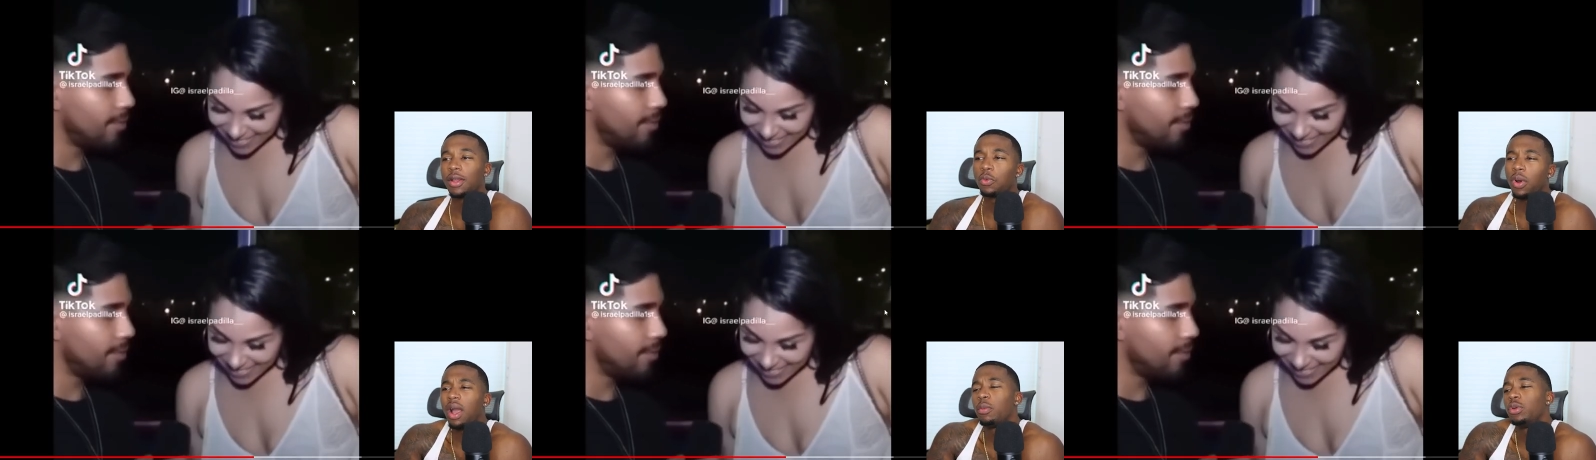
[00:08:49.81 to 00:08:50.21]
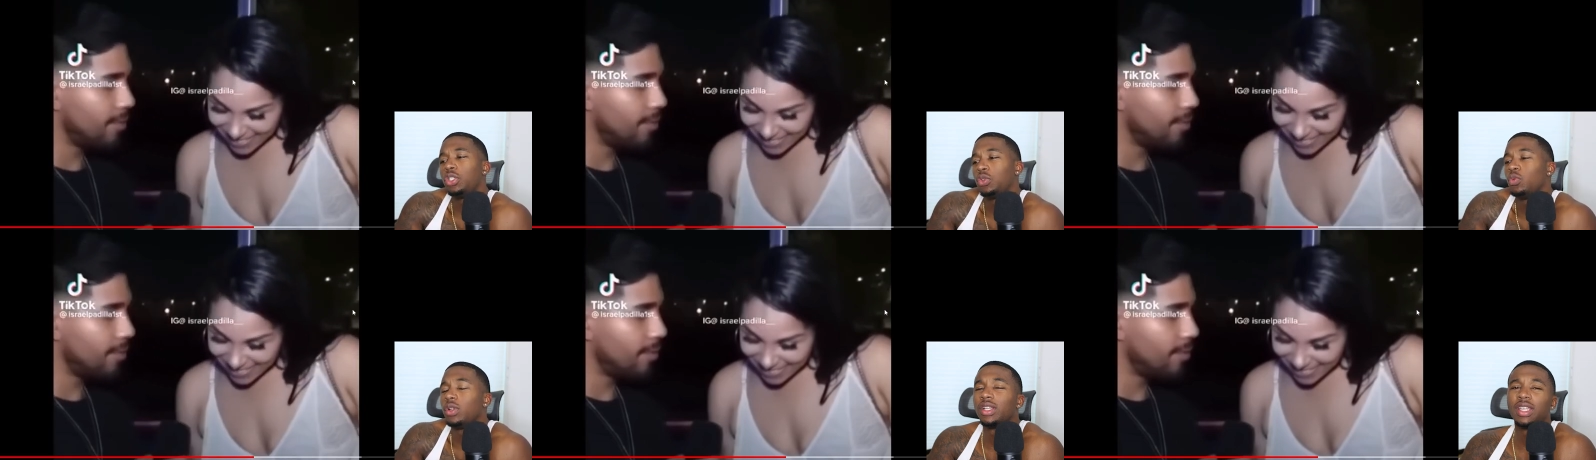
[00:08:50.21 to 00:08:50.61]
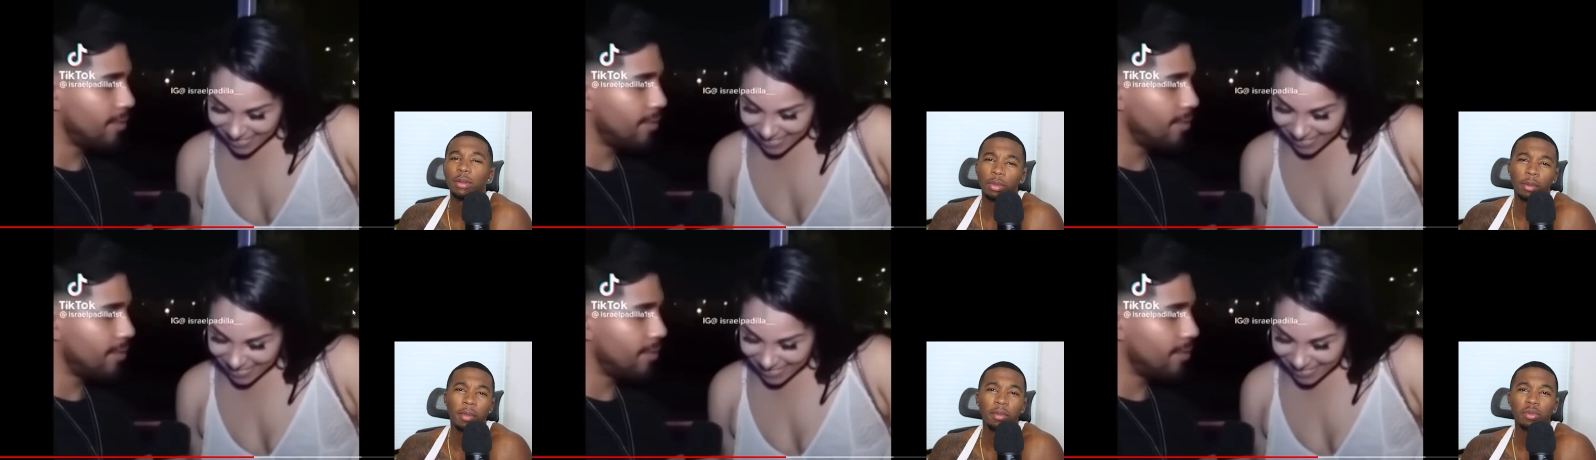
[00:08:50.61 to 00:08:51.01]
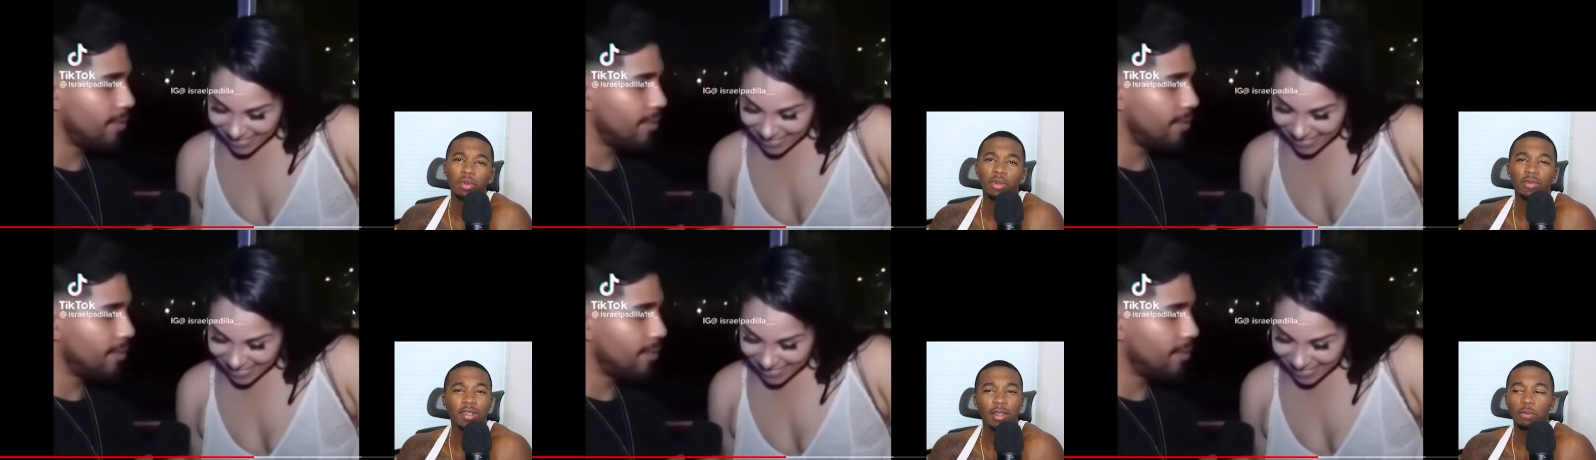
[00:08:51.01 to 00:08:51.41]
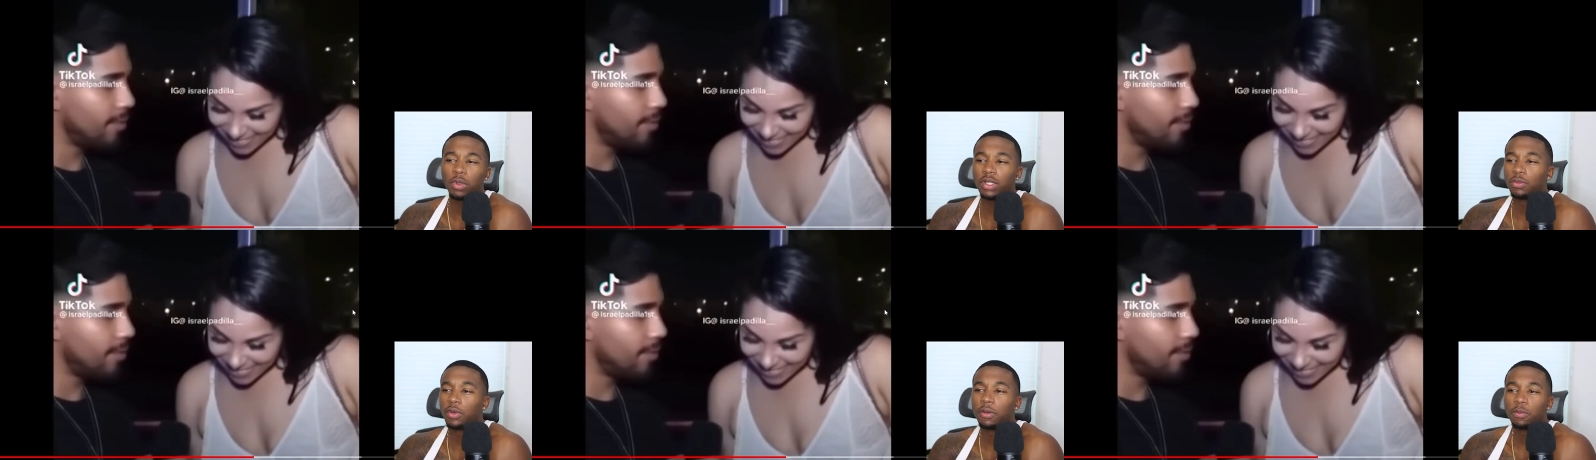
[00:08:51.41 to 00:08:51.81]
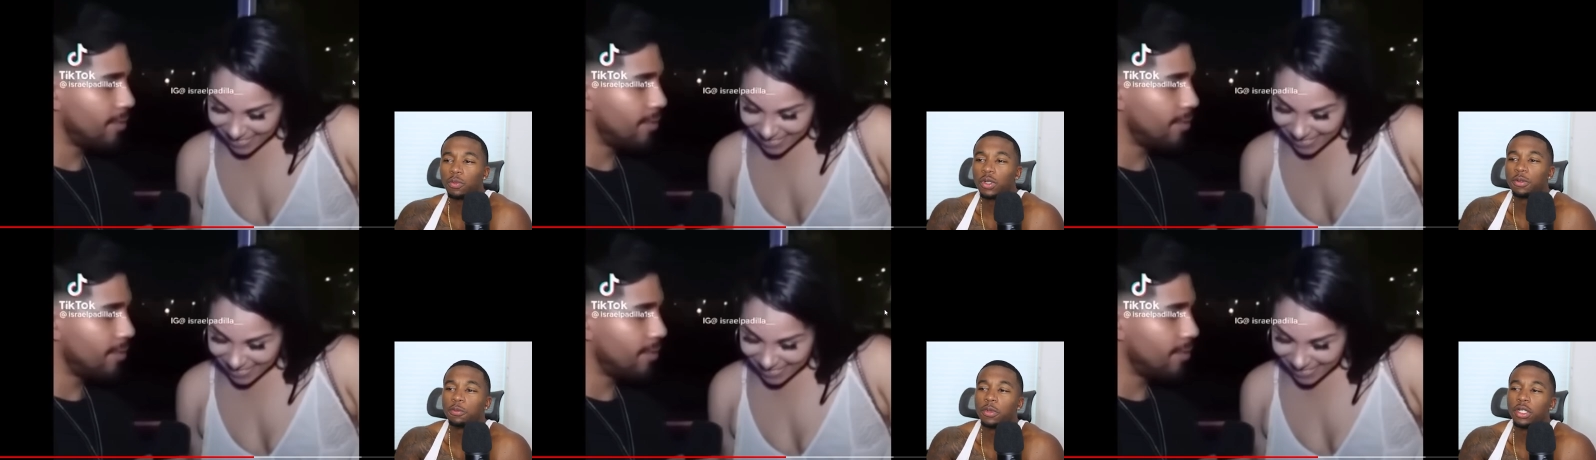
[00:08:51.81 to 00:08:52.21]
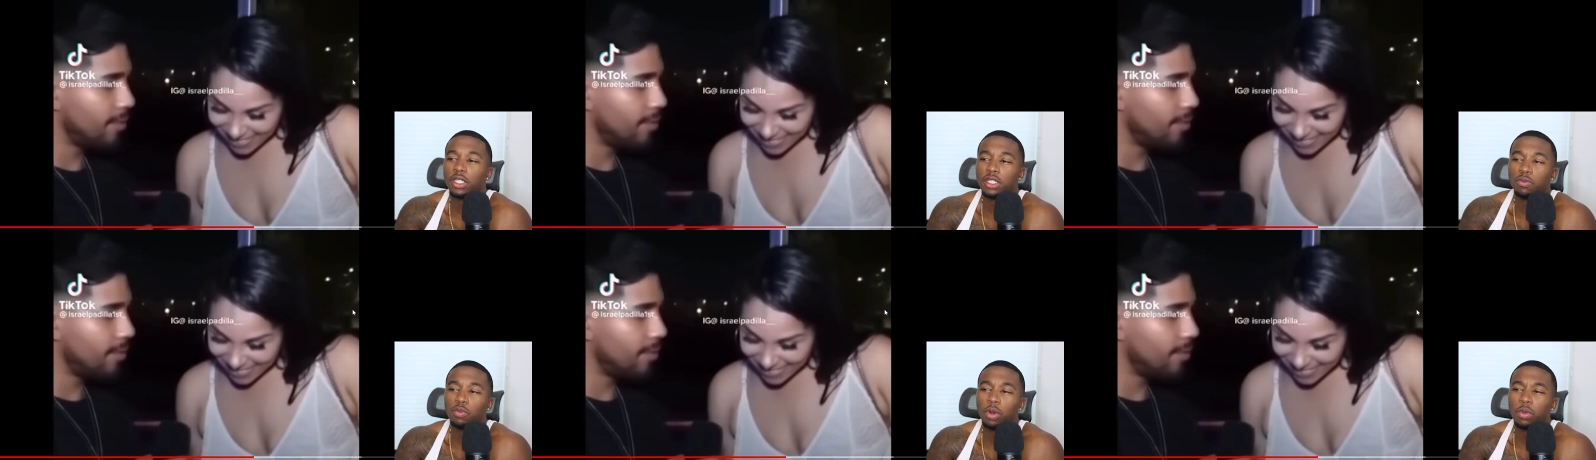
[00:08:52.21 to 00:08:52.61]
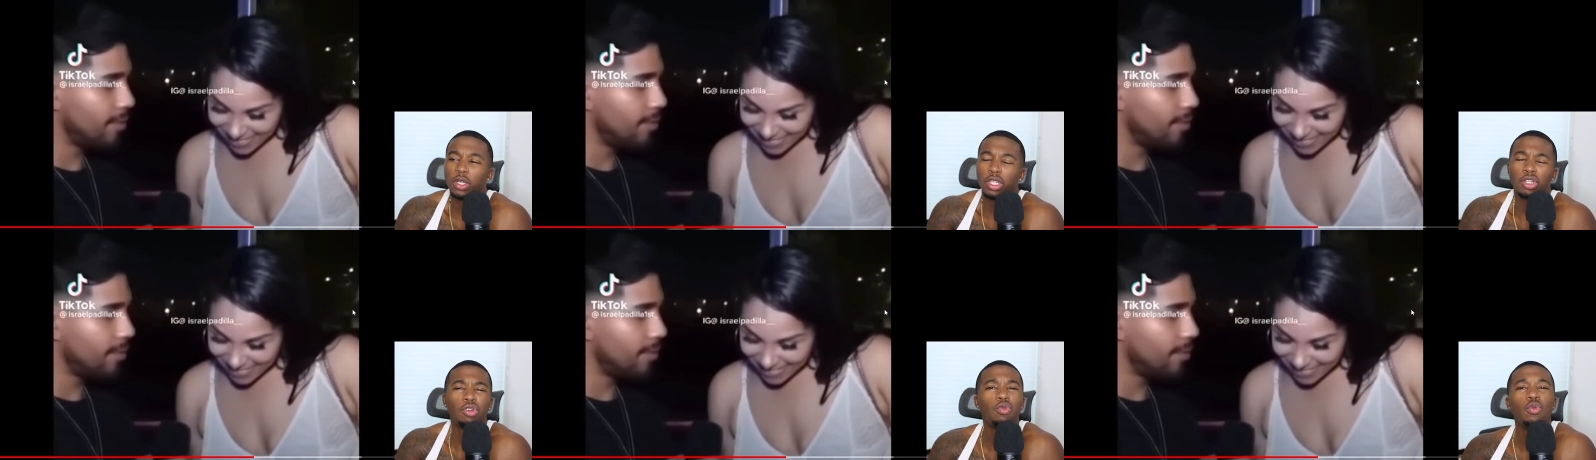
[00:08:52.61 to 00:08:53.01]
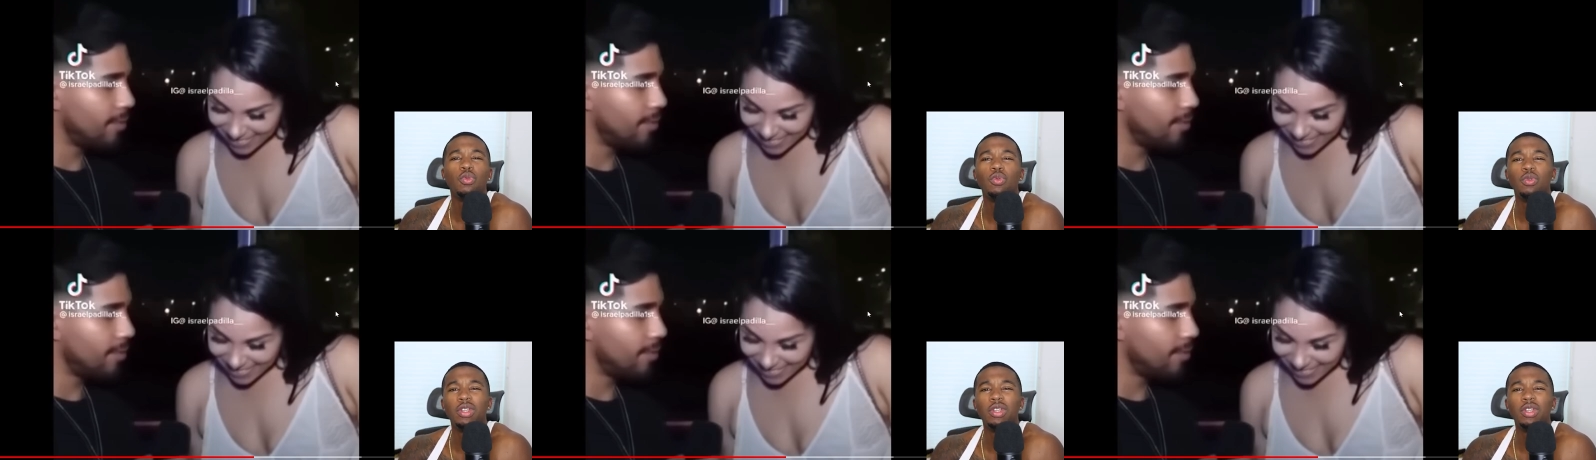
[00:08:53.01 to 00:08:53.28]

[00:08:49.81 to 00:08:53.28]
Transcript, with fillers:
Speaker 1: Like, why would you want to keep the memory? Like, what would it do?